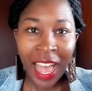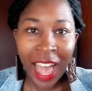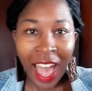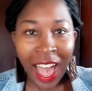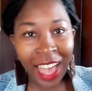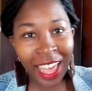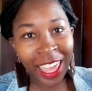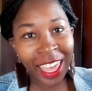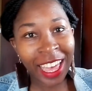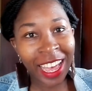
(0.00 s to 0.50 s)

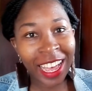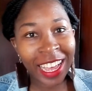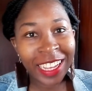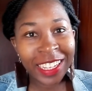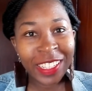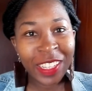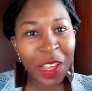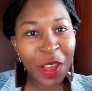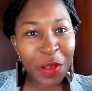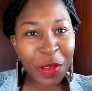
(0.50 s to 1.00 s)
Hi
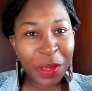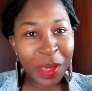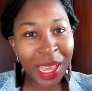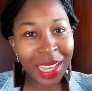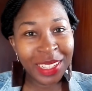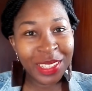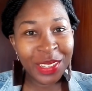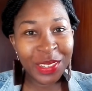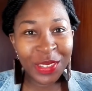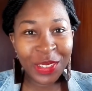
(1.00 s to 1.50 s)
guys, how are you
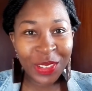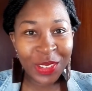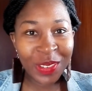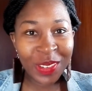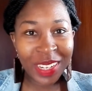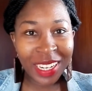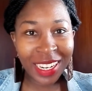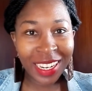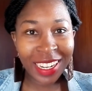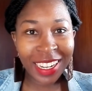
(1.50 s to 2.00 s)
guys
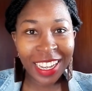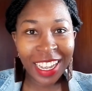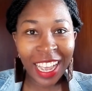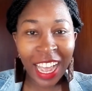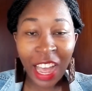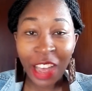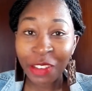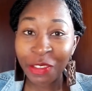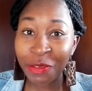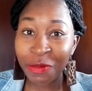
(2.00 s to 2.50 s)

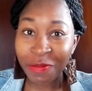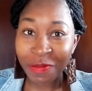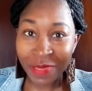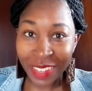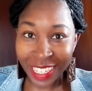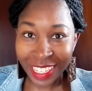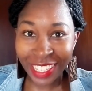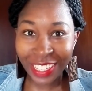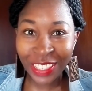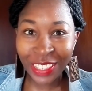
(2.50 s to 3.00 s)
doing? I've
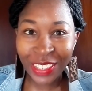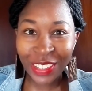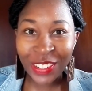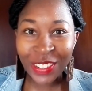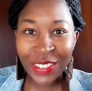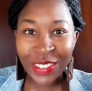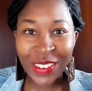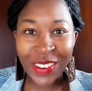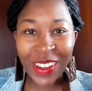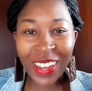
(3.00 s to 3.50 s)
missed
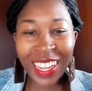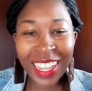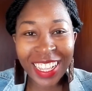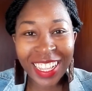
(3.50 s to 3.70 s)
you.